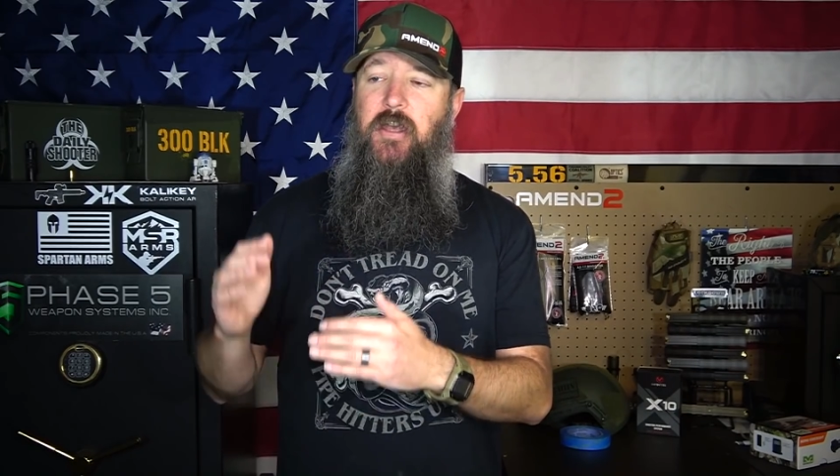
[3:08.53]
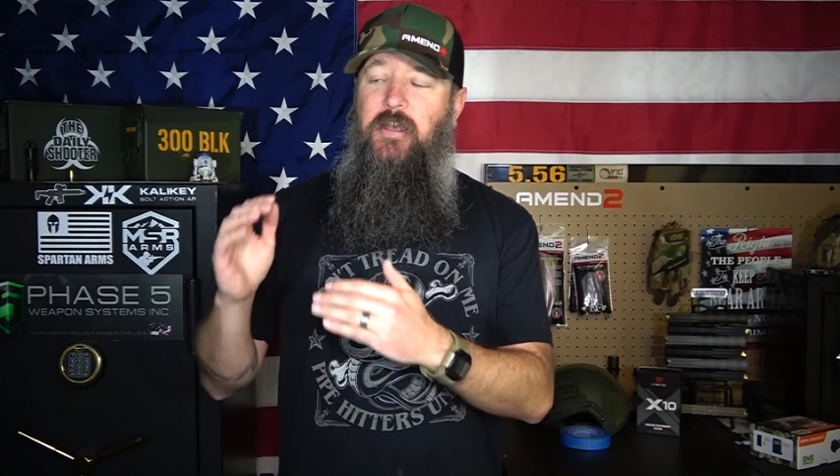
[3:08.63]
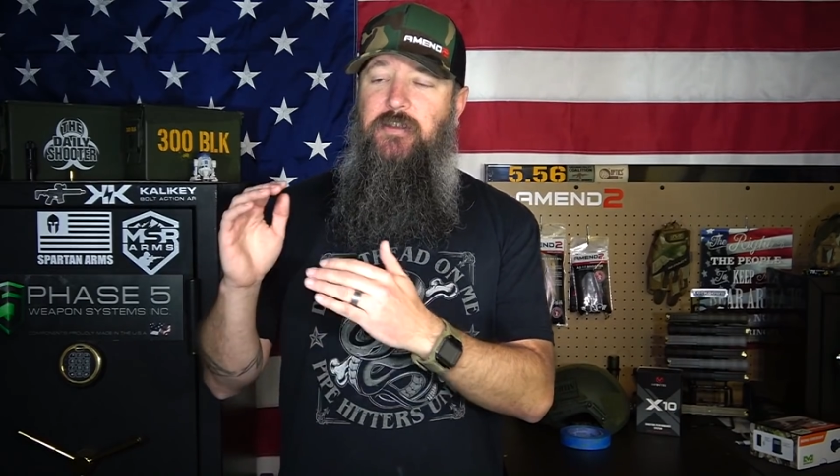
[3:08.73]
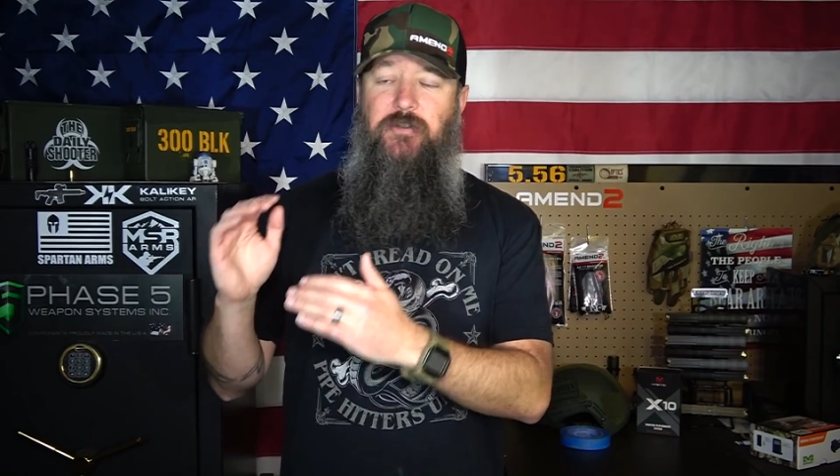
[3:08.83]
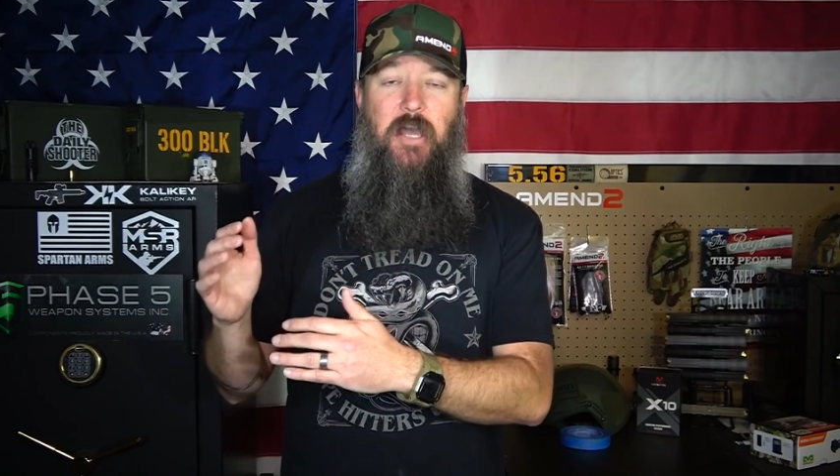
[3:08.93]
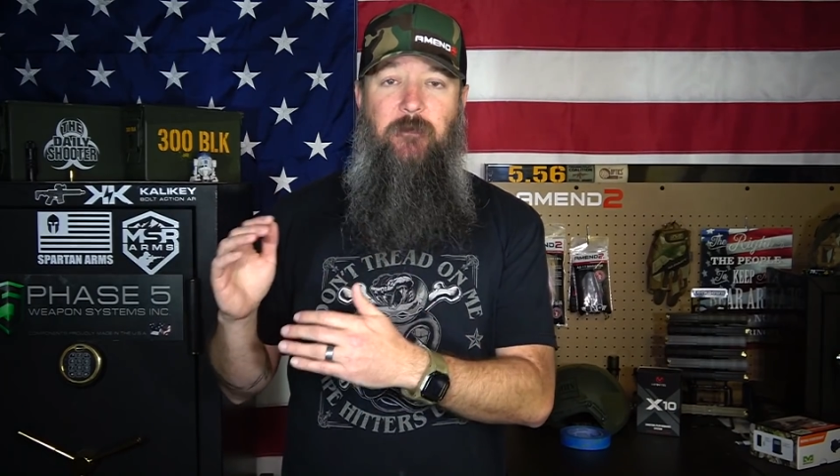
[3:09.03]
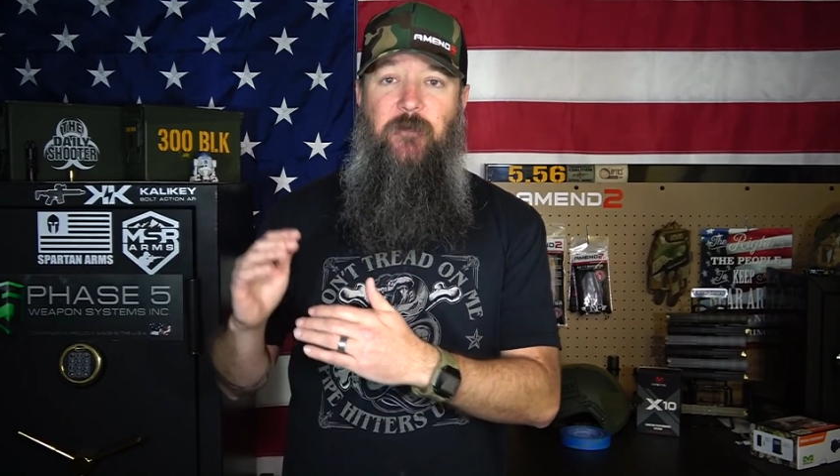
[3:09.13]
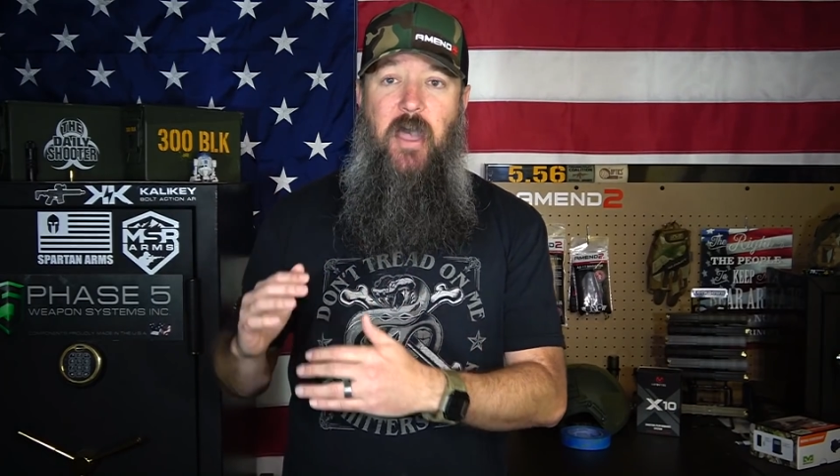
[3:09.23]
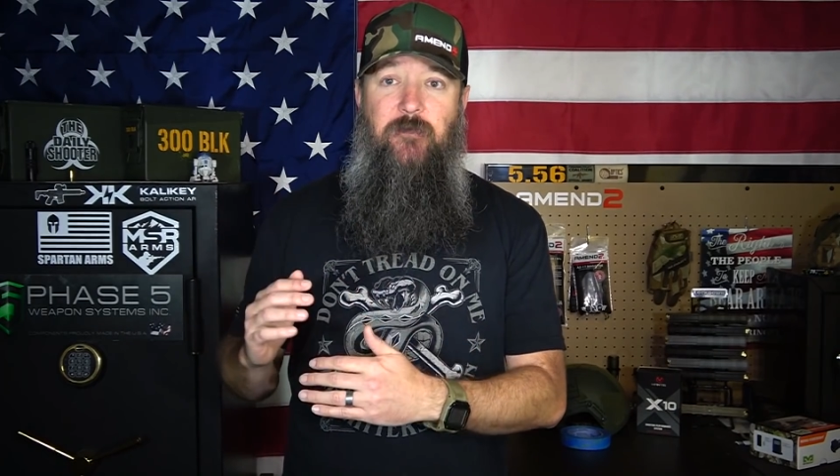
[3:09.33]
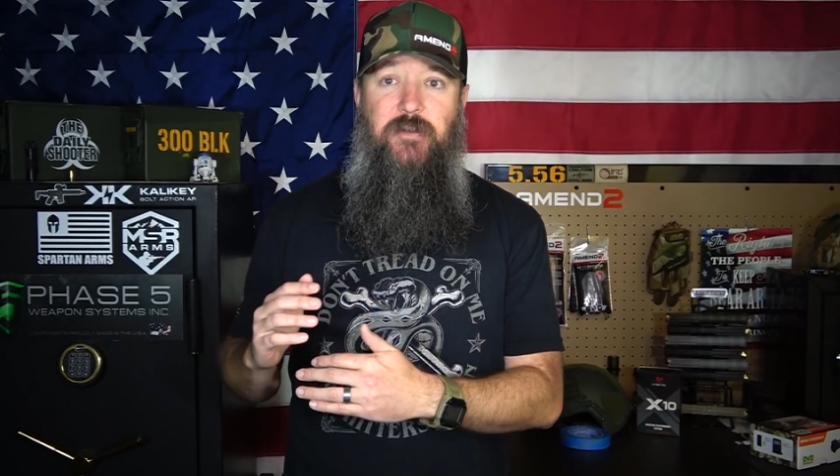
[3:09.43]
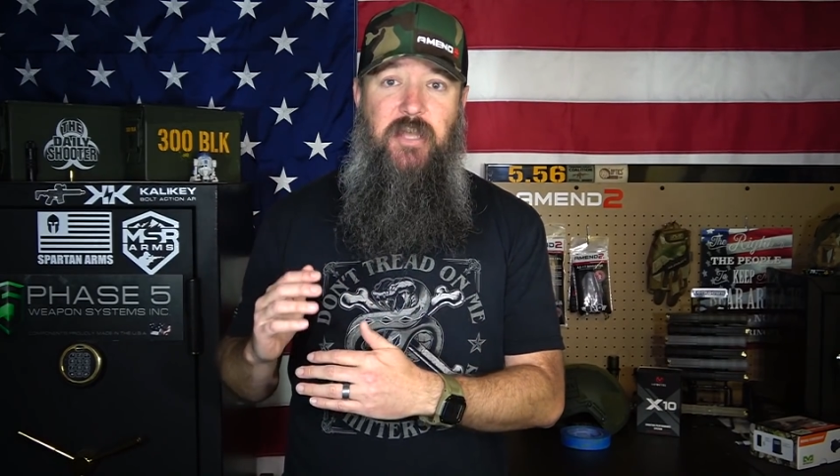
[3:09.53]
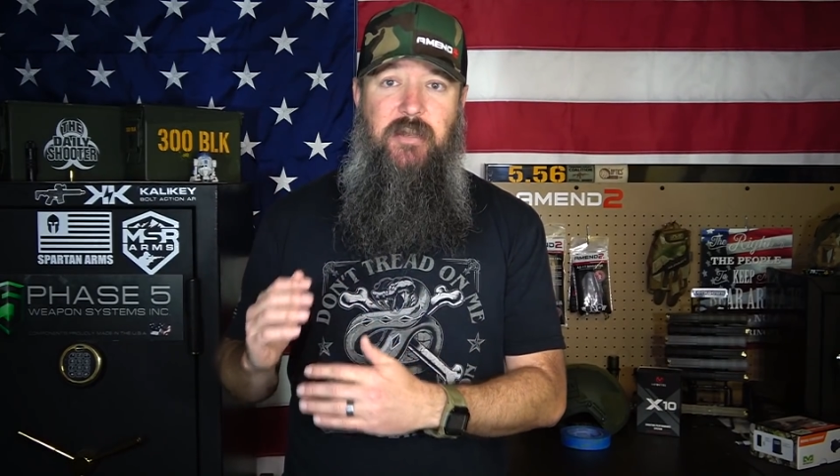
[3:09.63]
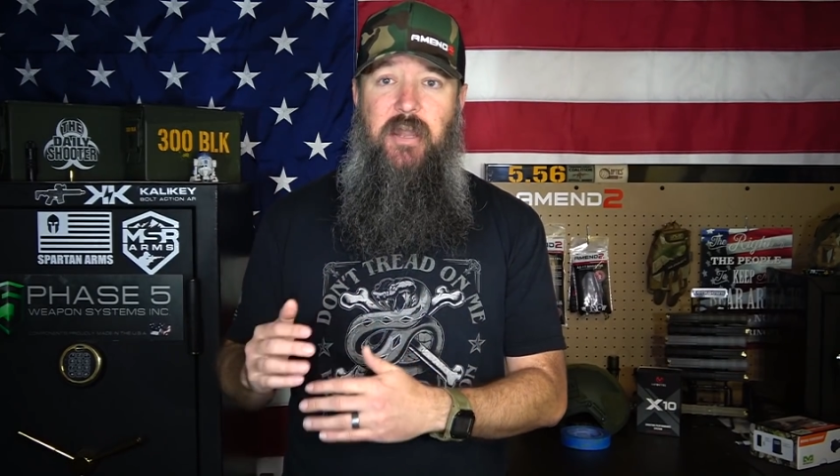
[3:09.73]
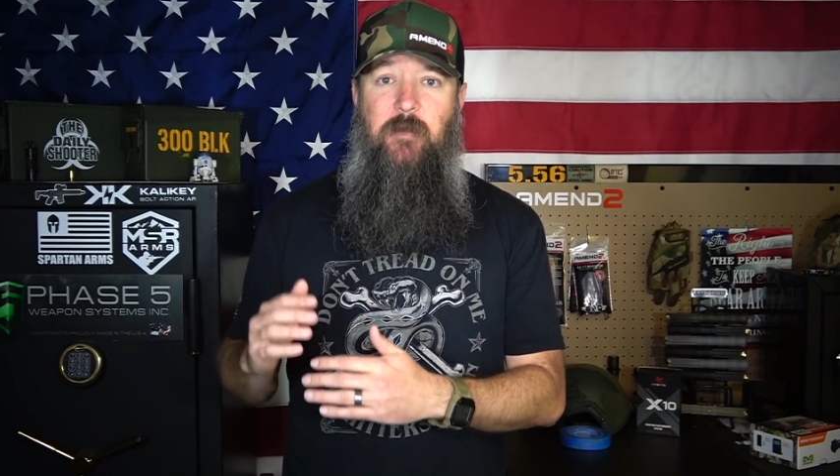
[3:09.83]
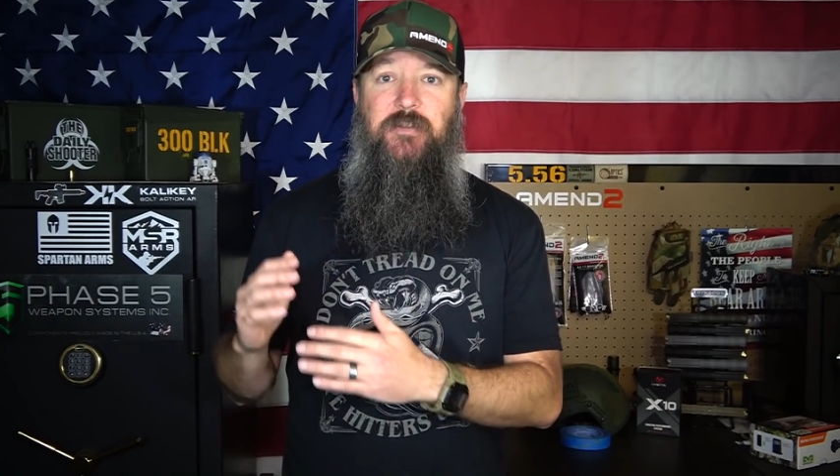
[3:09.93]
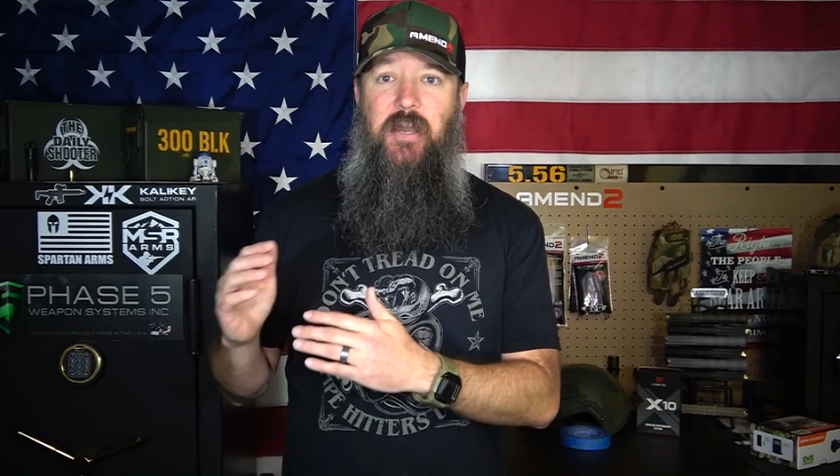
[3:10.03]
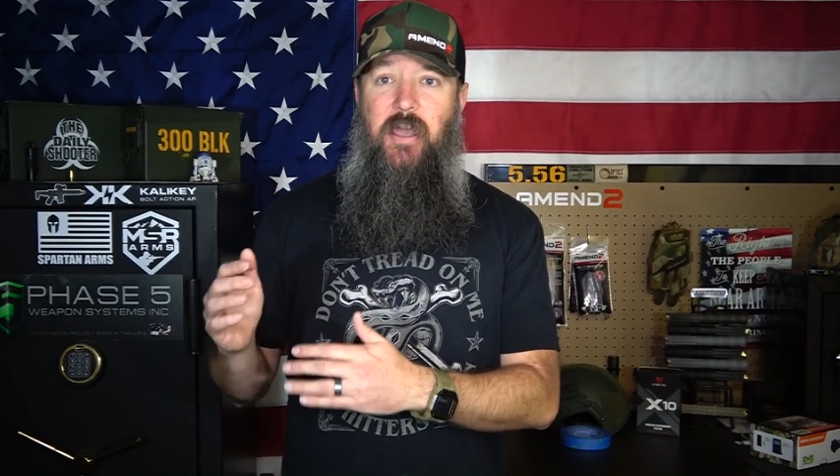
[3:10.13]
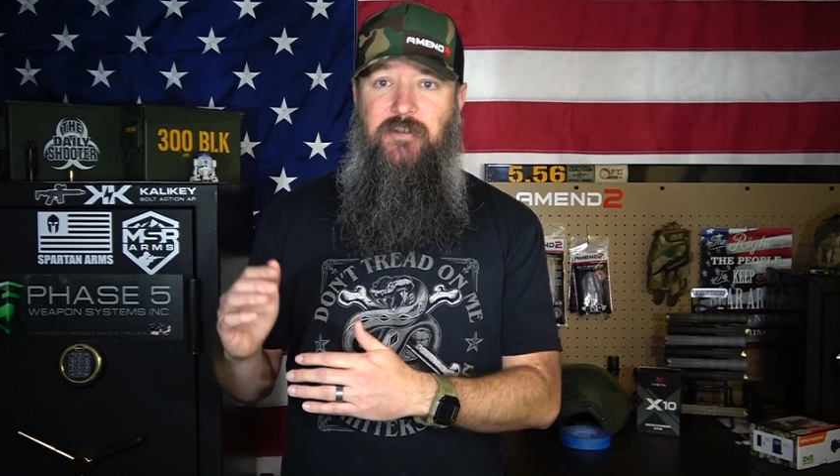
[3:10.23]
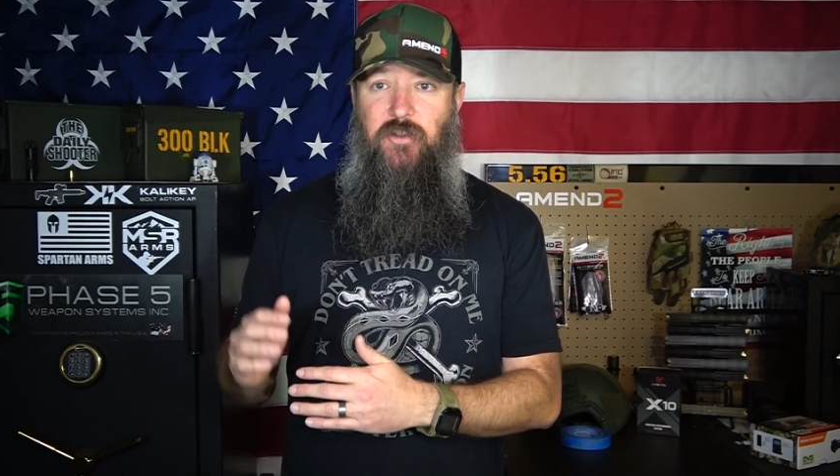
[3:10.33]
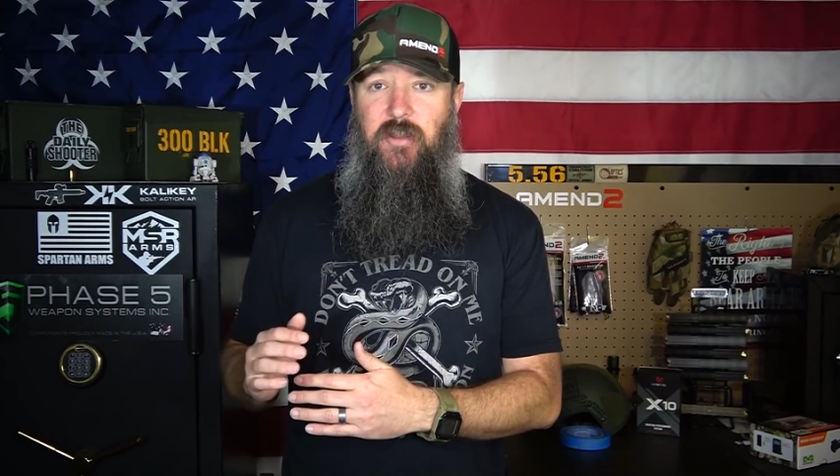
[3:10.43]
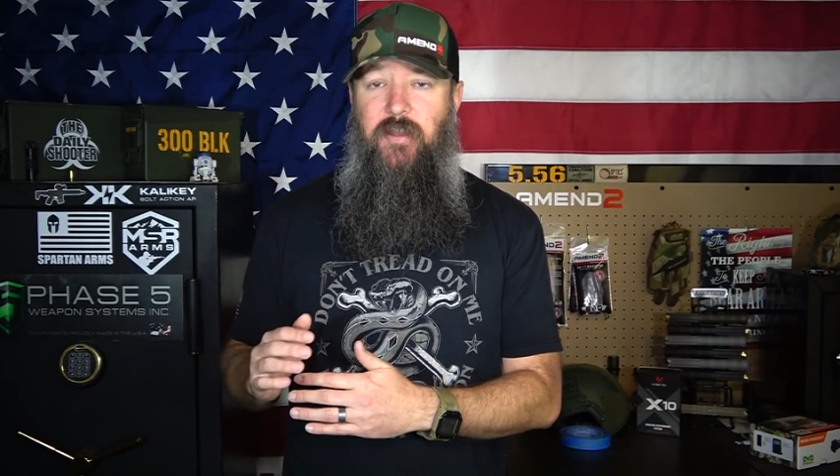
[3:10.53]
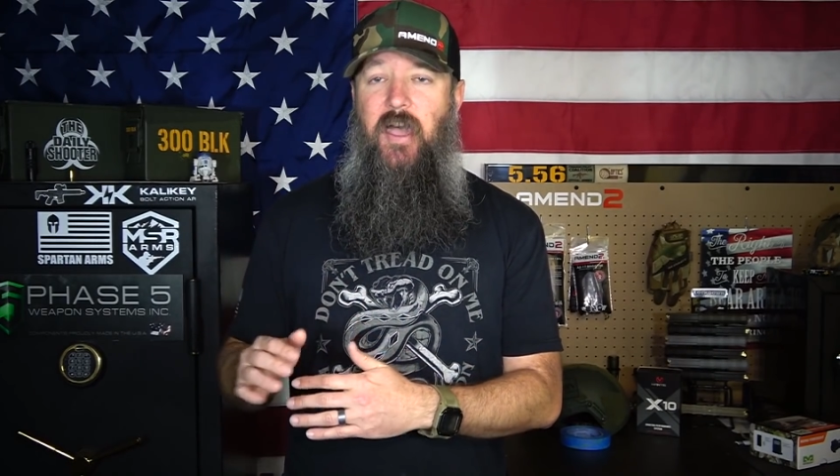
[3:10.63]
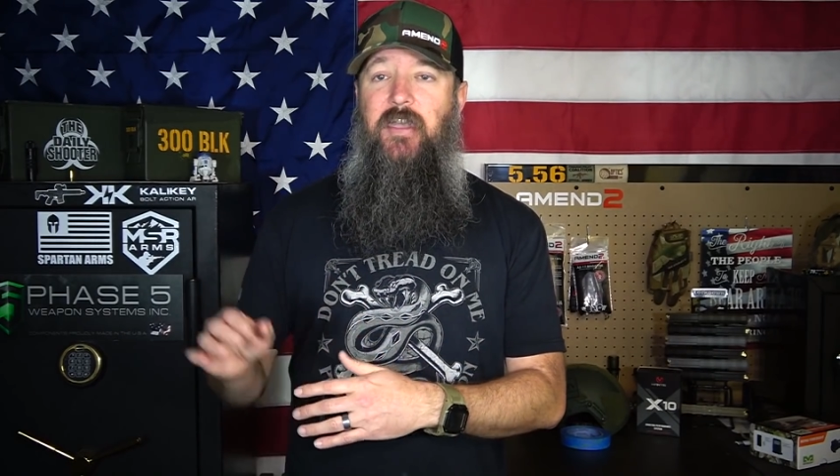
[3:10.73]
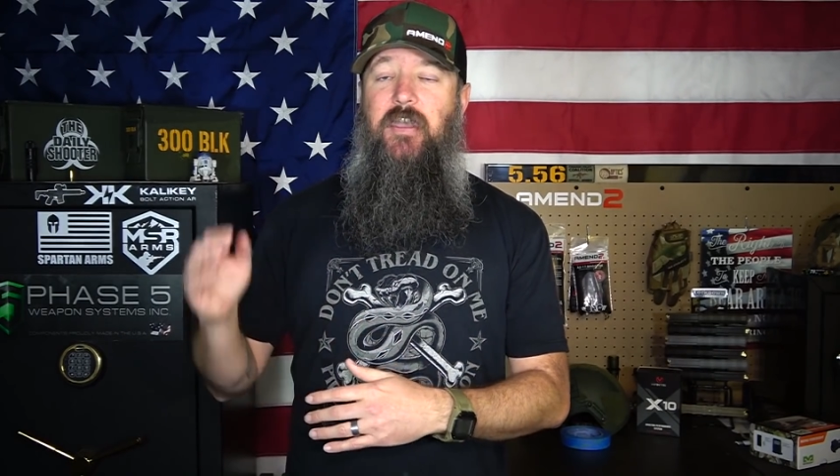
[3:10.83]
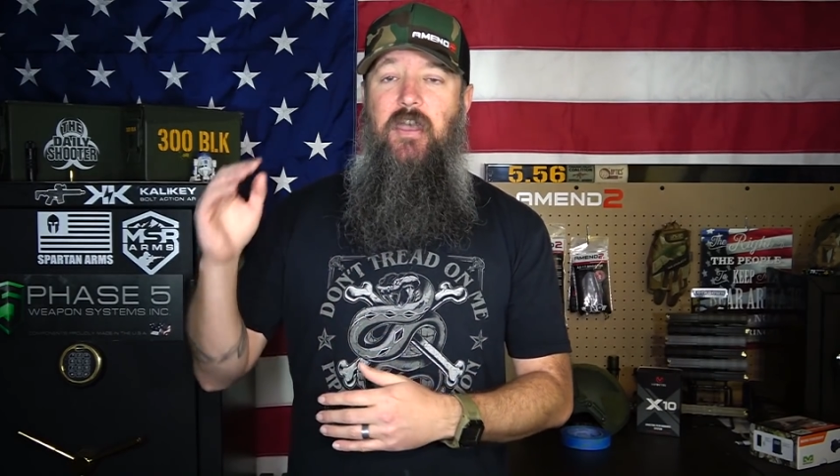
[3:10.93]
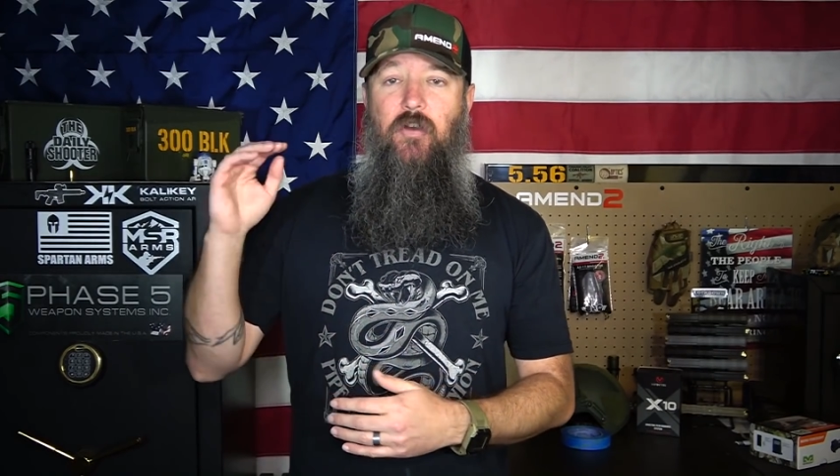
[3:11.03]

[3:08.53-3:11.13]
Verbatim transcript: So top five or ten names that I actually like,